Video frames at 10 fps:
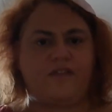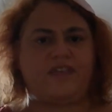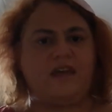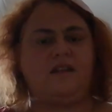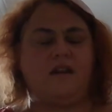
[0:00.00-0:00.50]

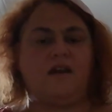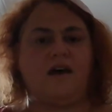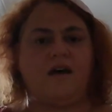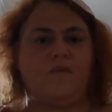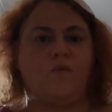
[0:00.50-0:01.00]
within
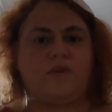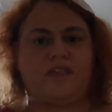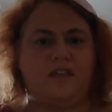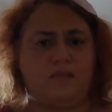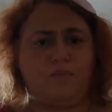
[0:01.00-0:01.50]

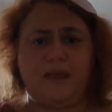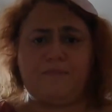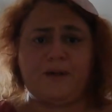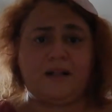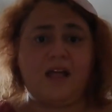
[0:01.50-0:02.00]
the
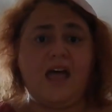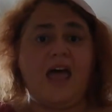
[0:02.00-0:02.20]
people,